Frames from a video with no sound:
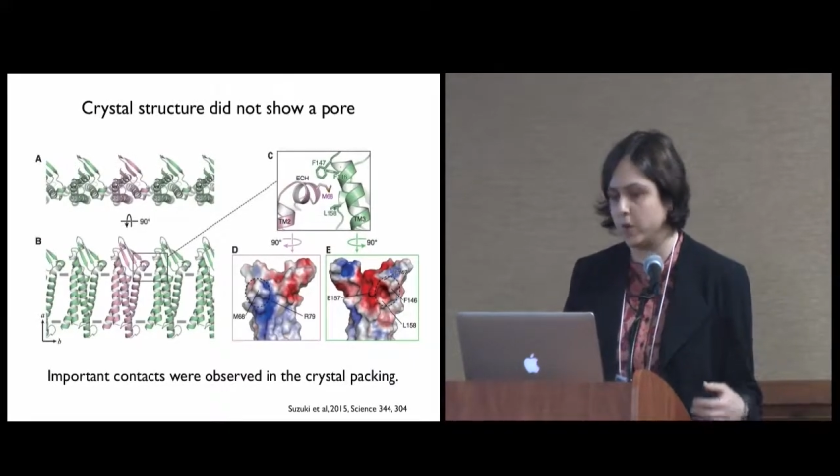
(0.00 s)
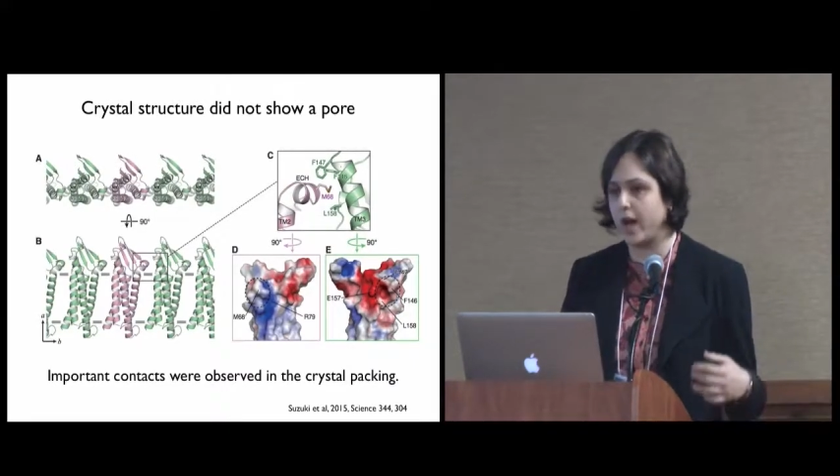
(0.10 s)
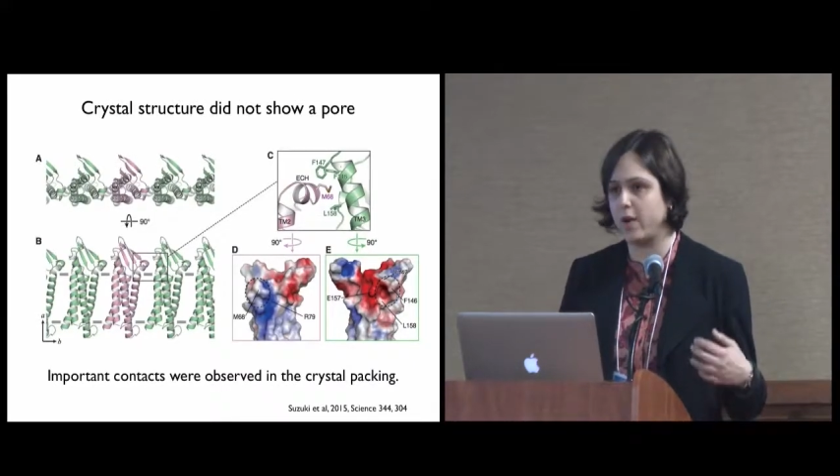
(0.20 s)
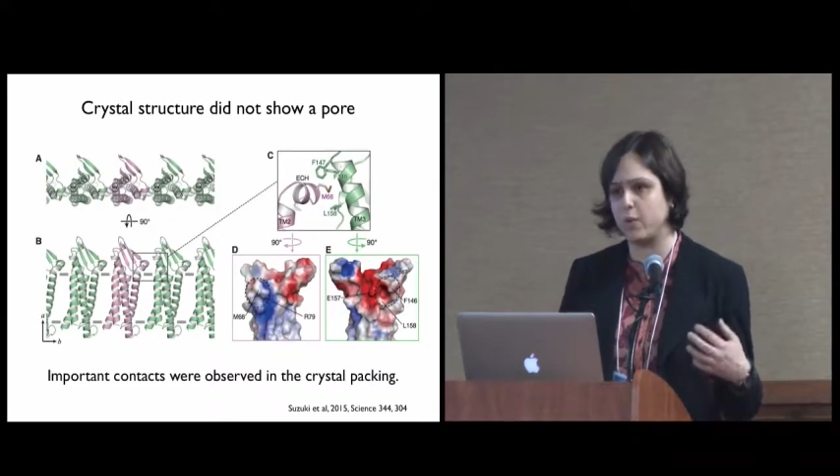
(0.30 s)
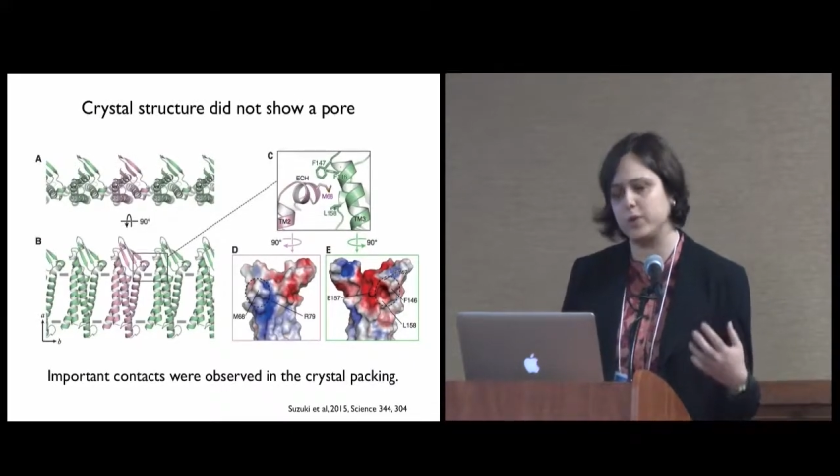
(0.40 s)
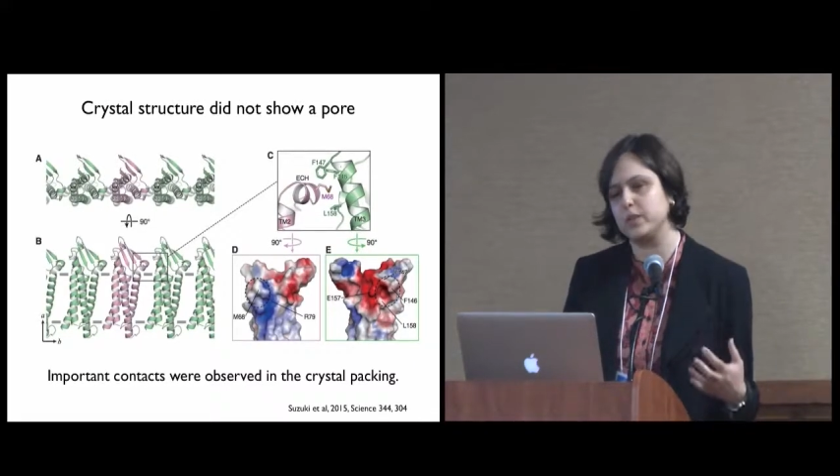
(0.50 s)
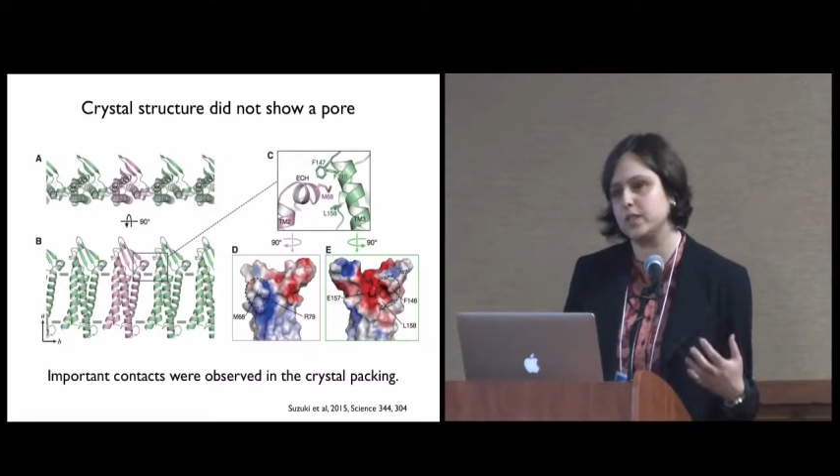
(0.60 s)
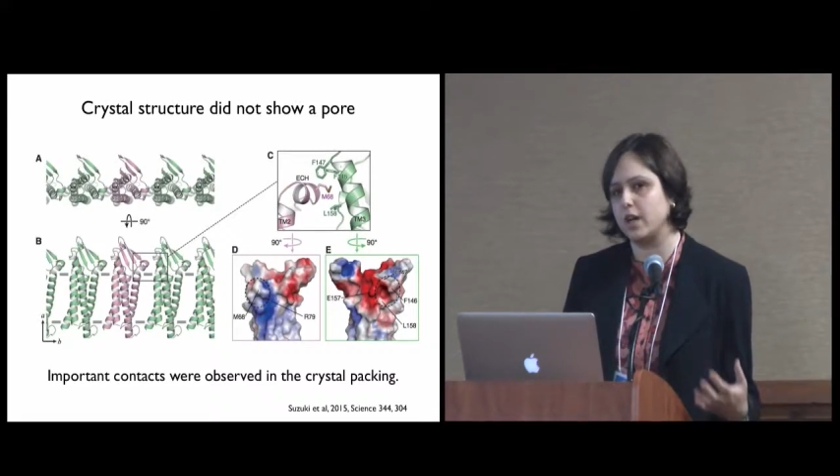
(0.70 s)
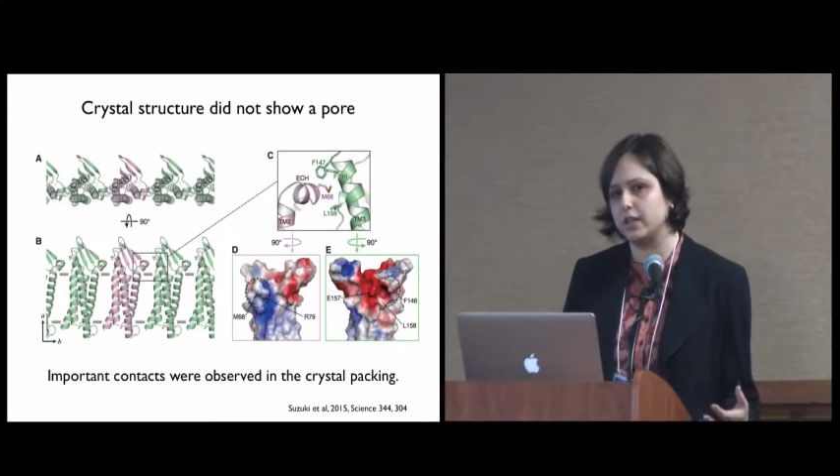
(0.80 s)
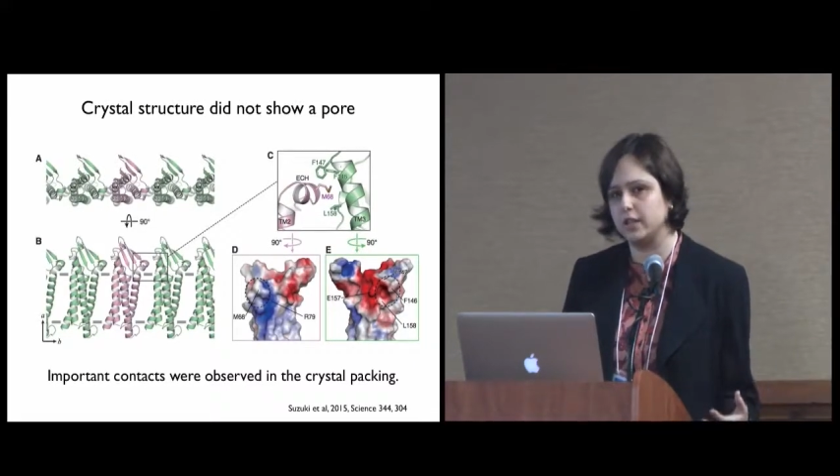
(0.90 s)
or what was
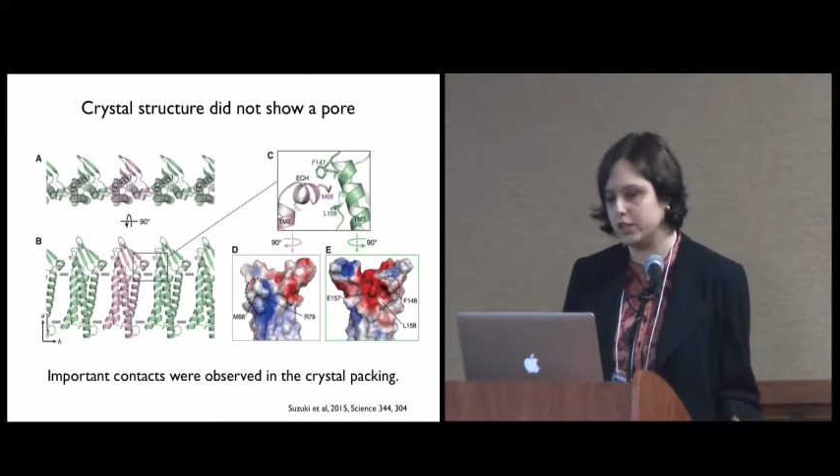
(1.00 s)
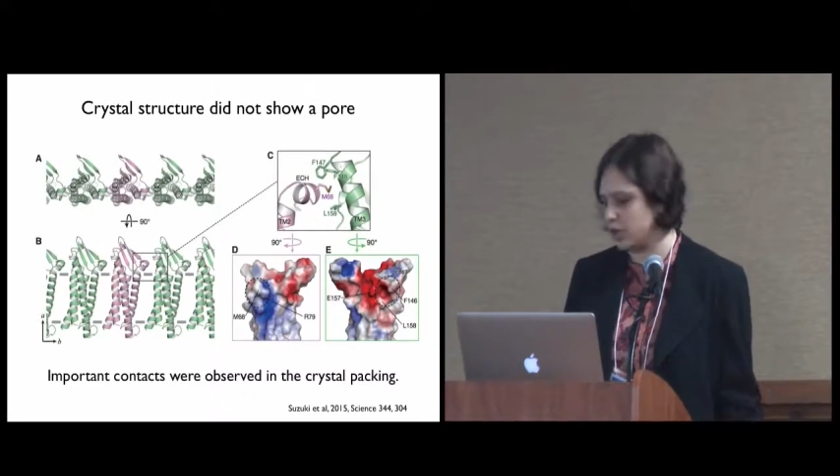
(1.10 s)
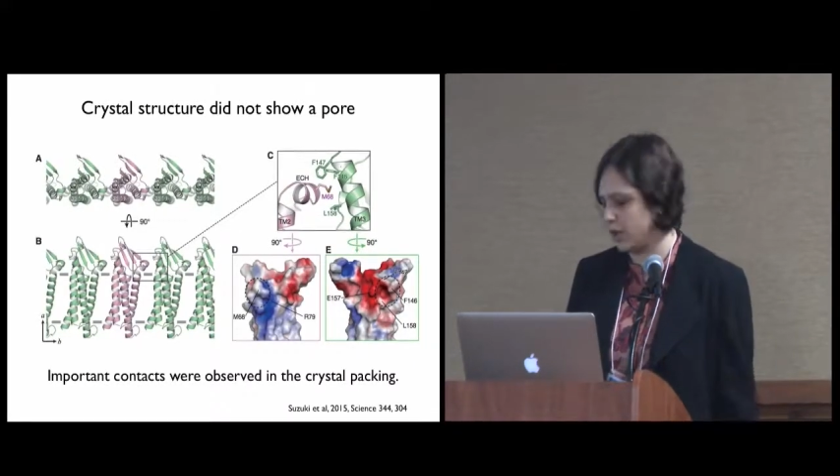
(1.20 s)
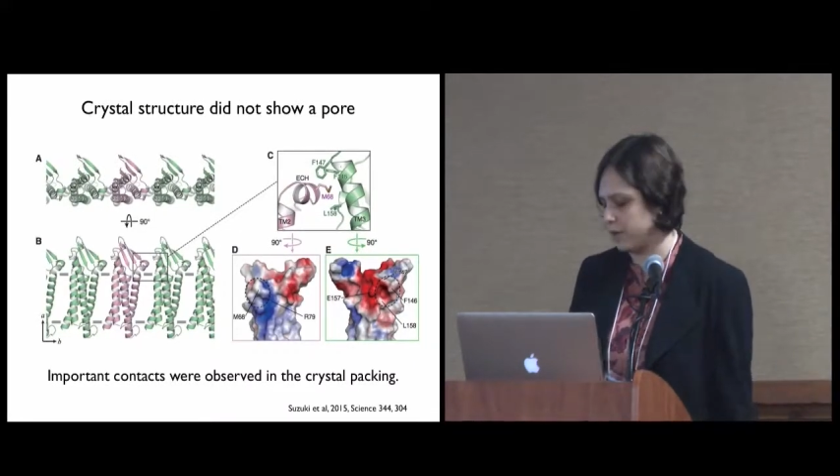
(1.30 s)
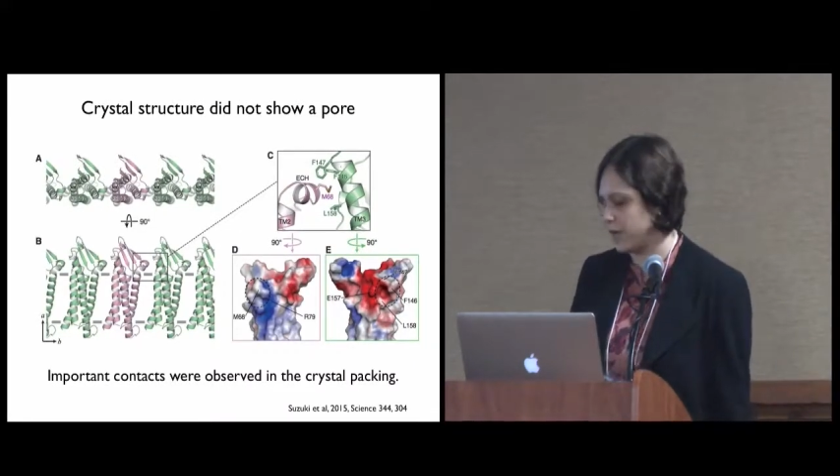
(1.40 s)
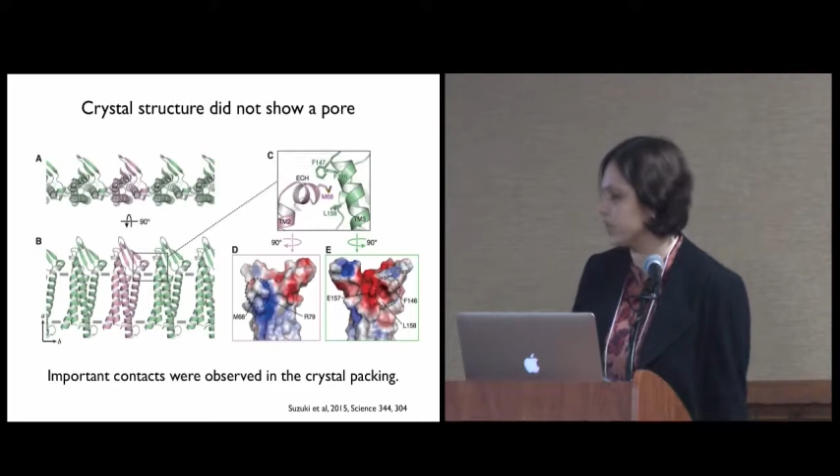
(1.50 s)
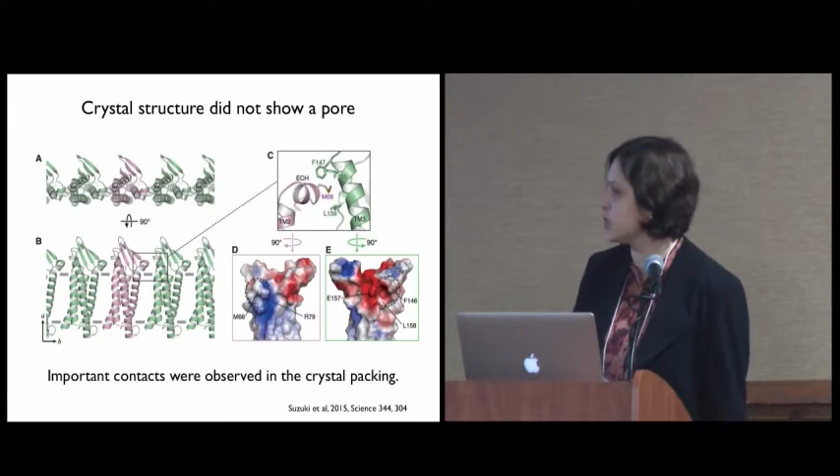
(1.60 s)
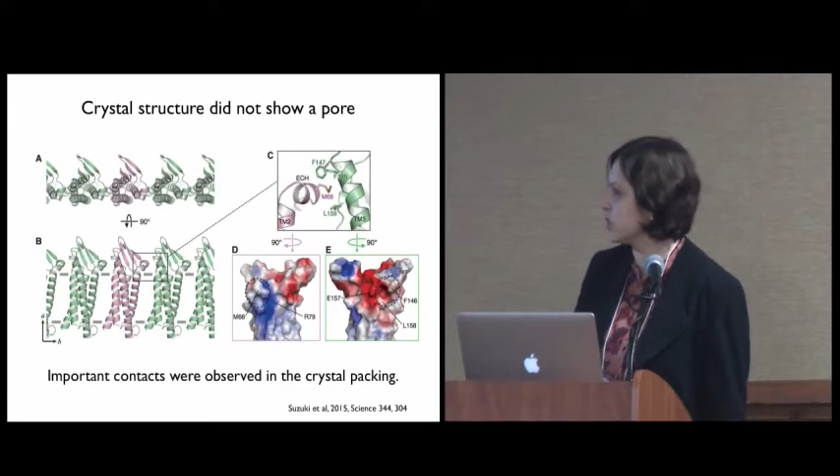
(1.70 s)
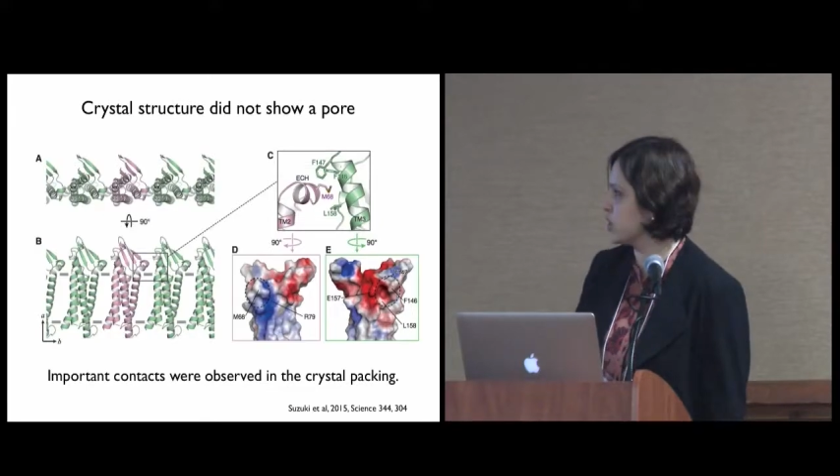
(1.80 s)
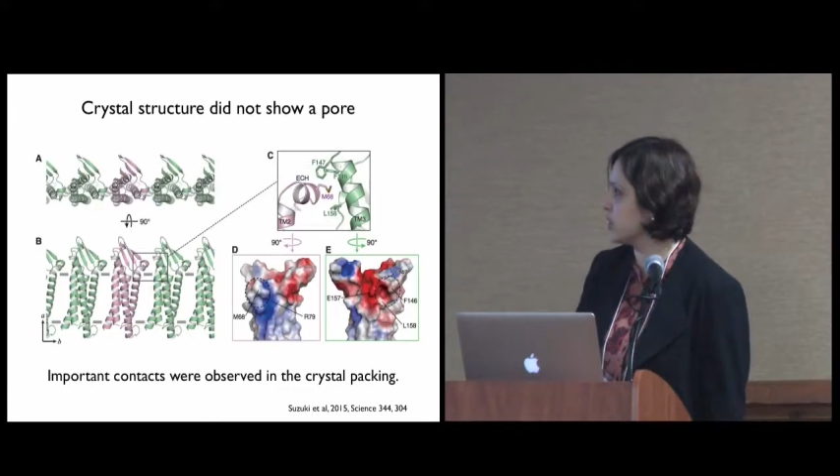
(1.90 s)
the architecture of tight
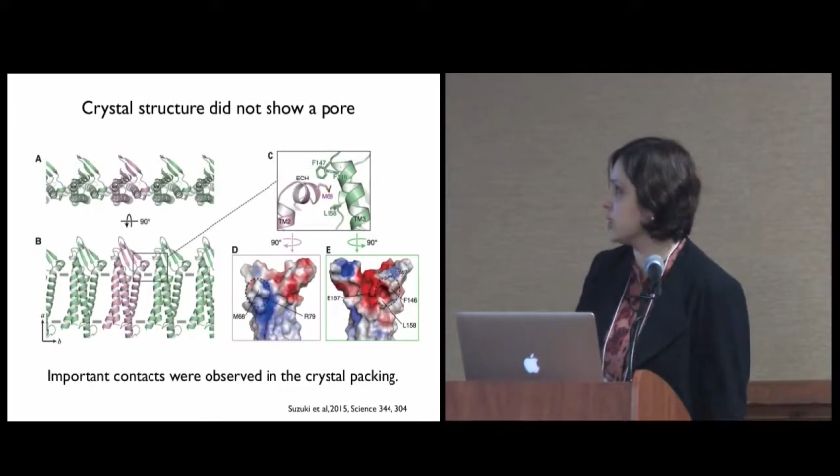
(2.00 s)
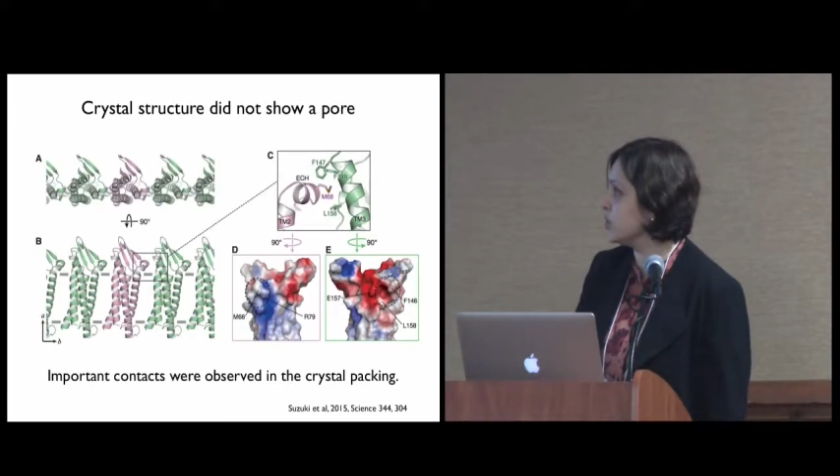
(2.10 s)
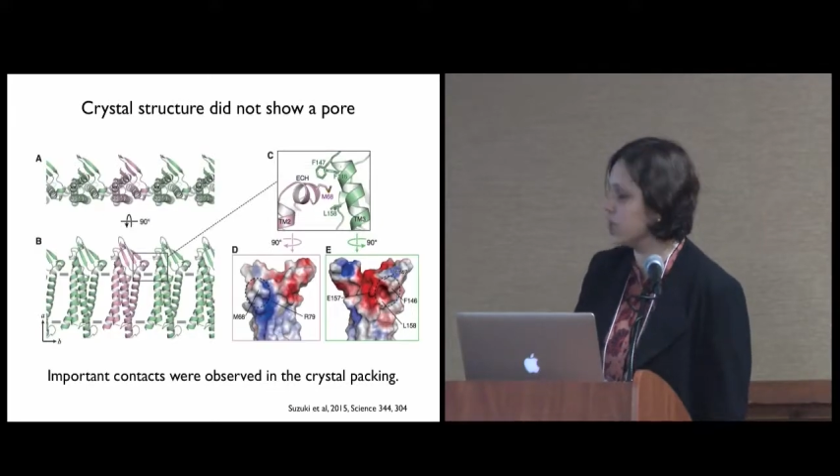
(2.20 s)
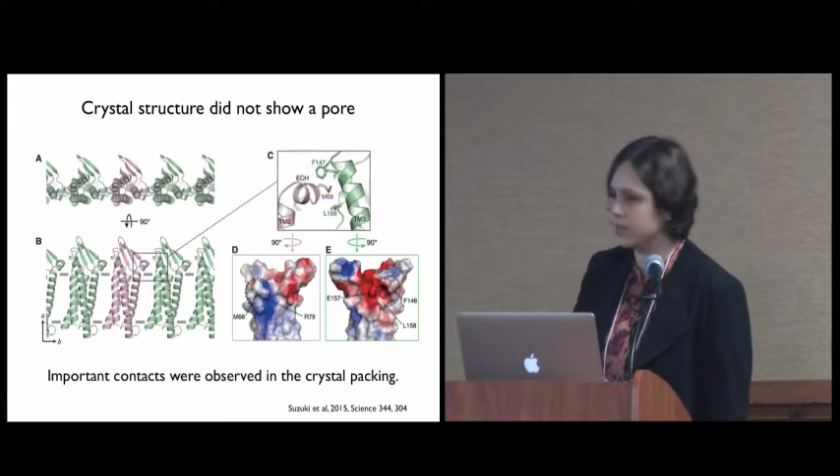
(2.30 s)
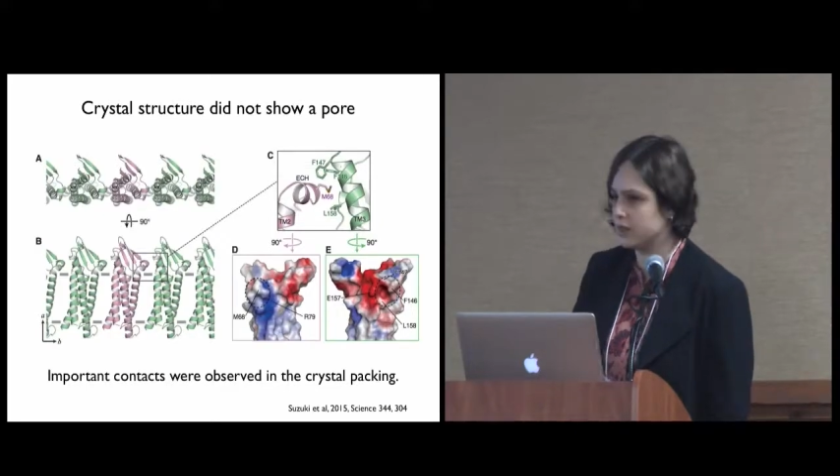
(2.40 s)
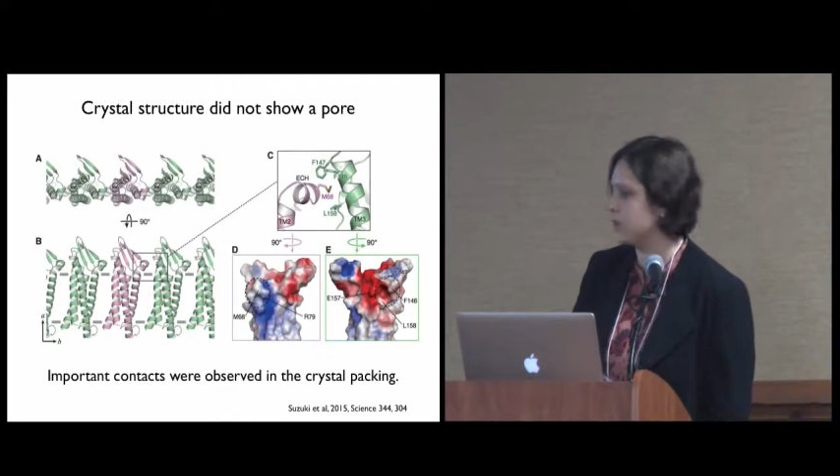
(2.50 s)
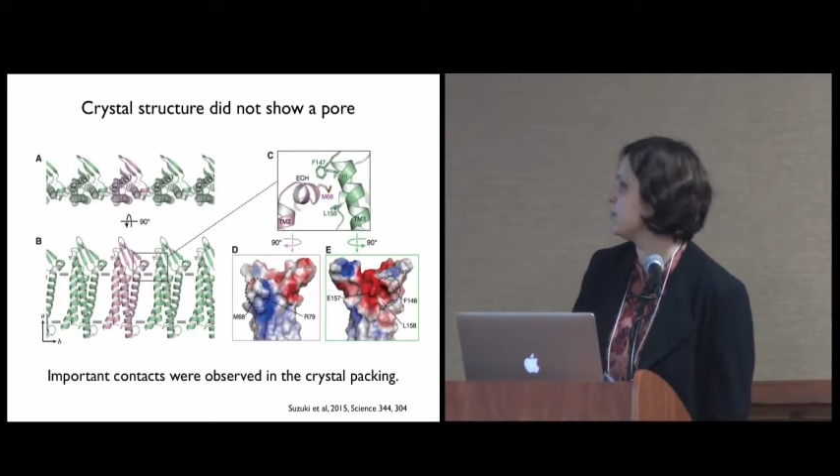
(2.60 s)
junctions in general.